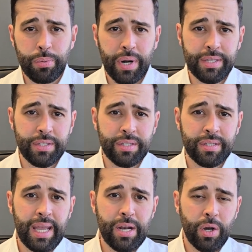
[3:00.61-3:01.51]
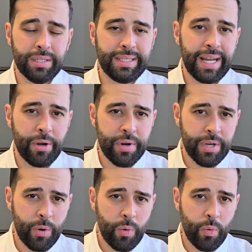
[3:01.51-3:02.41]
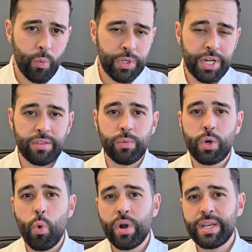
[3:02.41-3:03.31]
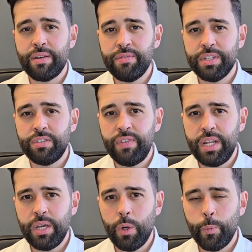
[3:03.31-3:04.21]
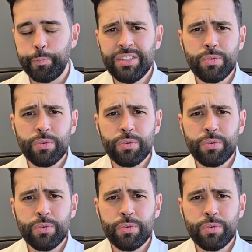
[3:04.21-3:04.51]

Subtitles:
price in Ontario, which at the recording of this video is